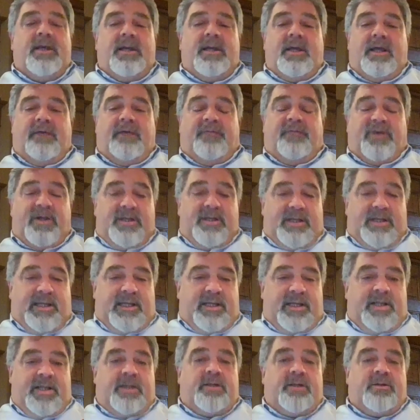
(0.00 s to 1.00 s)
If you
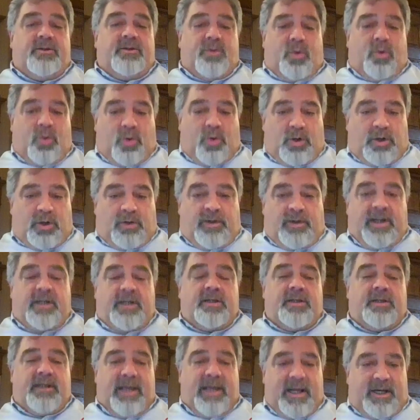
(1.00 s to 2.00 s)
need it, order
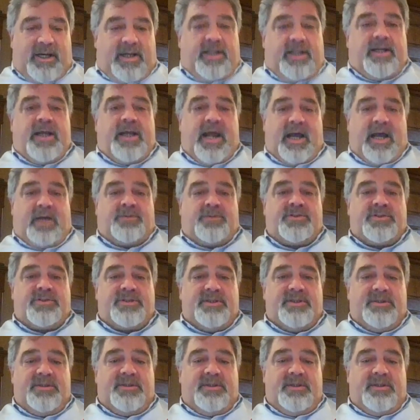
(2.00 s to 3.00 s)
it, get it in-house.
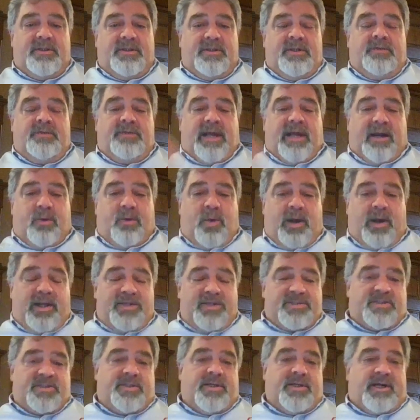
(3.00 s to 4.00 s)
That way
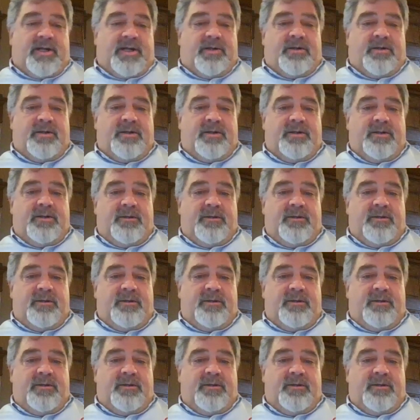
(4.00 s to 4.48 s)
it's there.